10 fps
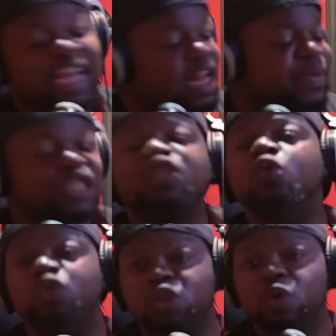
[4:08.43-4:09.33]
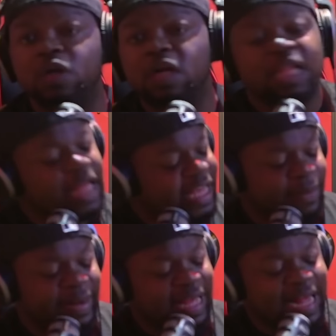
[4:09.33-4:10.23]
It could have been a school shooter. It could
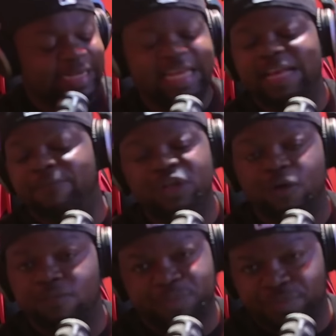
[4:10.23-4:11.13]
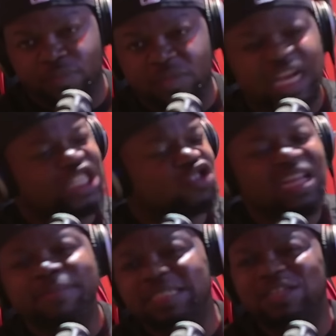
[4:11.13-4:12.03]
have been a goddamn you know
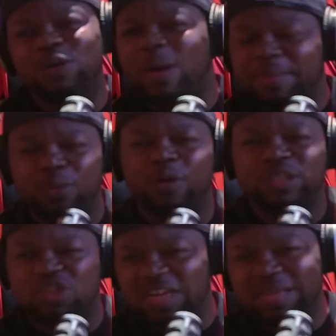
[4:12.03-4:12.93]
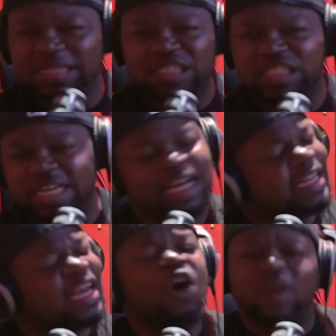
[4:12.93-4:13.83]
extremists. You know, white people are extremists and shit.
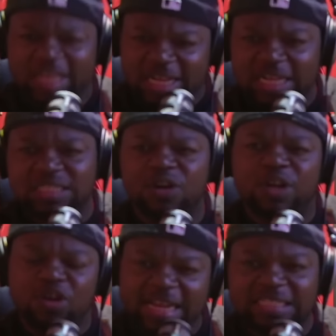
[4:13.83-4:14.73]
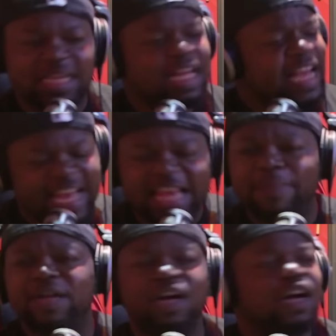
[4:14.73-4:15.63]
They got all the guns. You know, they're crazy. It could
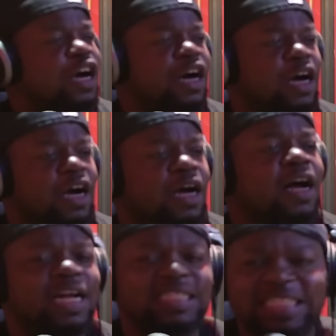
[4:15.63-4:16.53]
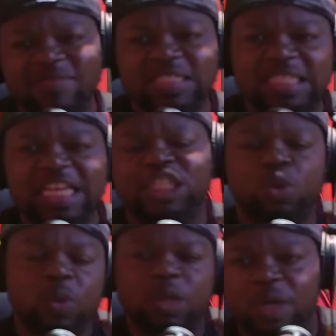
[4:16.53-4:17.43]
have been a, a a, a 17 to
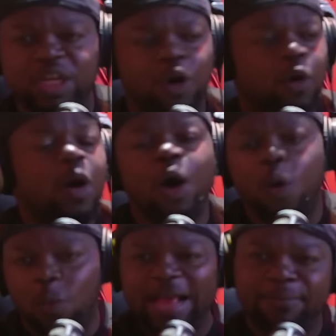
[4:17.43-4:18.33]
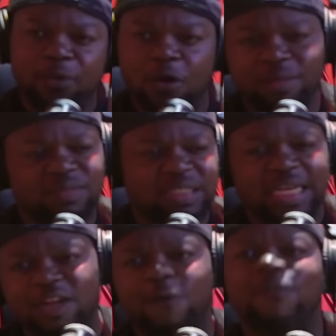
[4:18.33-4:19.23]
21 year old white boy. You know what I'm
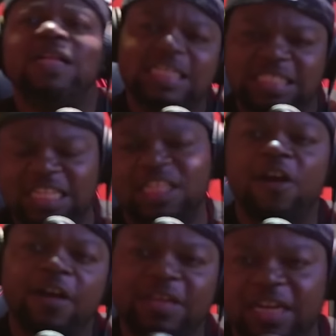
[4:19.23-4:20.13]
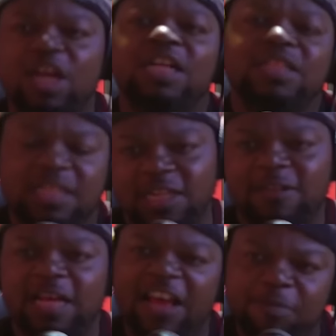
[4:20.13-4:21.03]
saying? You know, because they're under the, the,
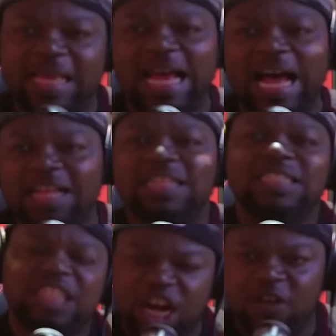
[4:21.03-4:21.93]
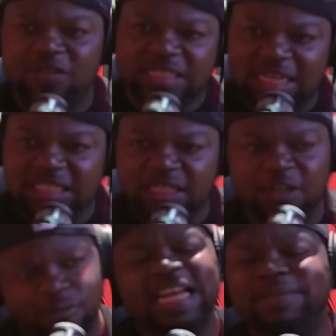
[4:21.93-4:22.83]
the the FBI terrorist list. You
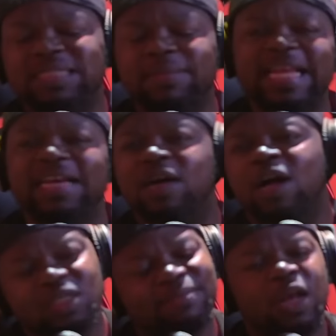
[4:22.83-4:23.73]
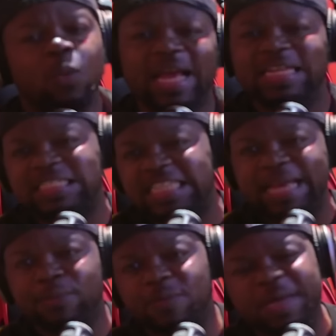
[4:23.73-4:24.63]
know, could have somebody somebody white
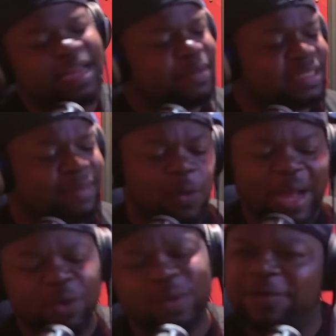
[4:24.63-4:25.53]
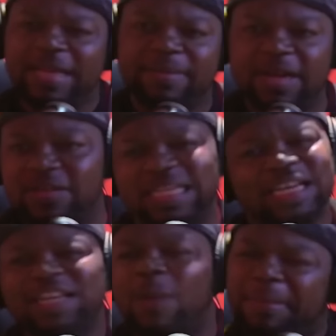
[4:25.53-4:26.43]
unstable. It could have been somebody white who killed their parents.
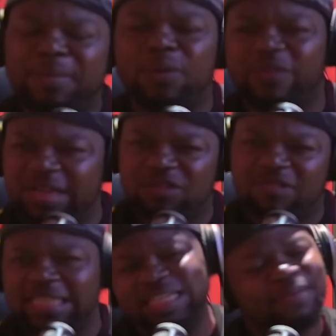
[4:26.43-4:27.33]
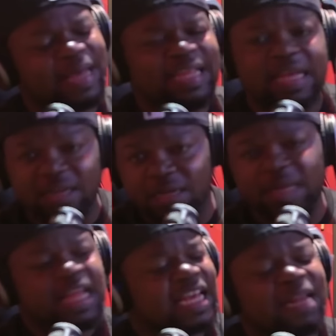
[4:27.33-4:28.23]
You know, white people are fucking crazy. Could have been any of them.
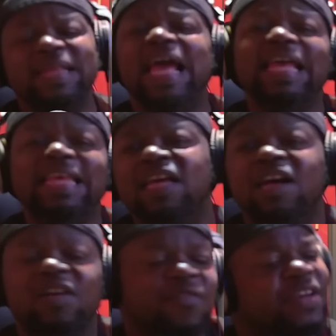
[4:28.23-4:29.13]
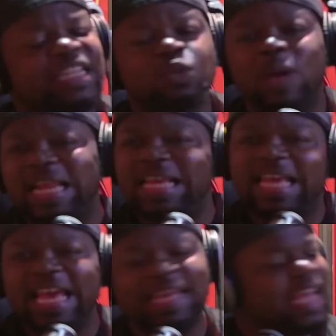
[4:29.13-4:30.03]
Could have been any Venezuelan
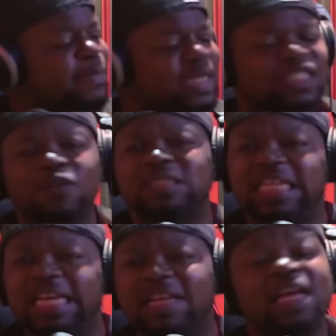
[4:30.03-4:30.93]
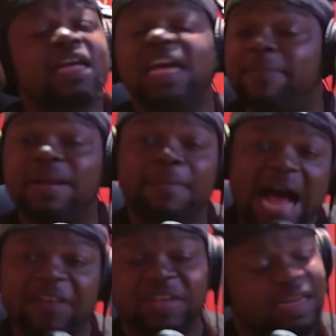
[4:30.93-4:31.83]
gang, MS-13. Could have been a
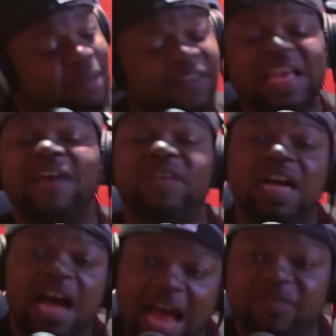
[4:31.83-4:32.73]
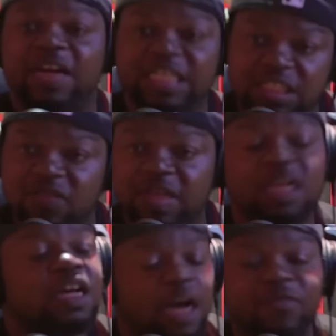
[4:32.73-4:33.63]
mafia. The mafia have a have a history
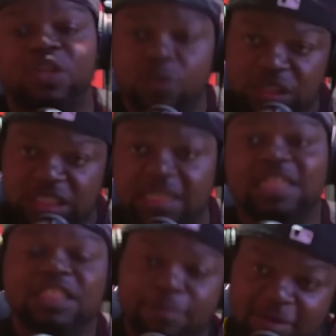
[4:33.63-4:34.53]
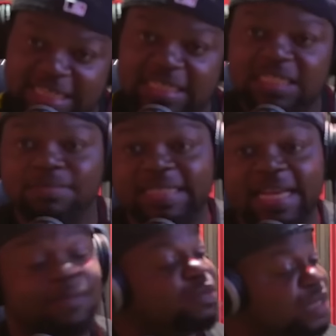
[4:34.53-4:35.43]
of doing shit to presidents. You know
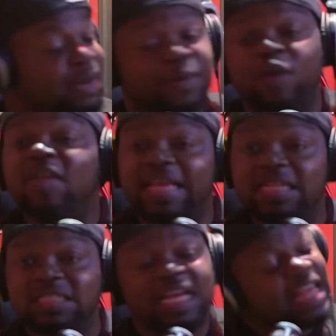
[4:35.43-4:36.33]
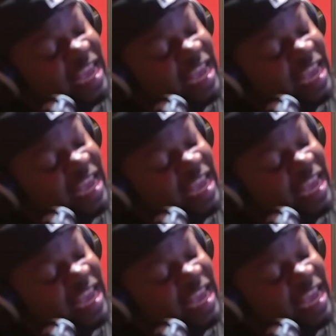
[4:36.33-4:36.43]
I'm saying, you know, Puerto Ricans.